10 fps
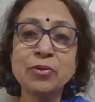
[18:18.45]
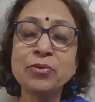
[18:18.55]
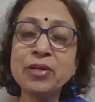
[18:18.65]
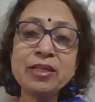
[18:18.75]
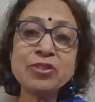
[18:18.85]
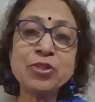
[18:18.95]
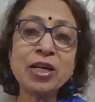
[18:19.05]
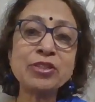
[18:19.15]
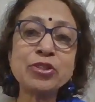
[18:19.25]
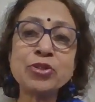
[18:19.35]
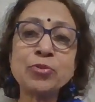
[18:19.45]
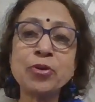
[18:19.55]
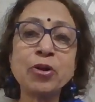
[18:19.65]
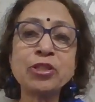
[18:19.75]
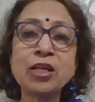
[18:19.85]
Reader's Digest
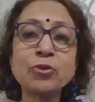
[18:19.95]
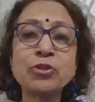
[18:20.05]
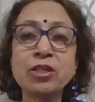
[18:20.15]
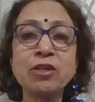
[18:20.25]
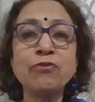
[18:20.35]
brought out a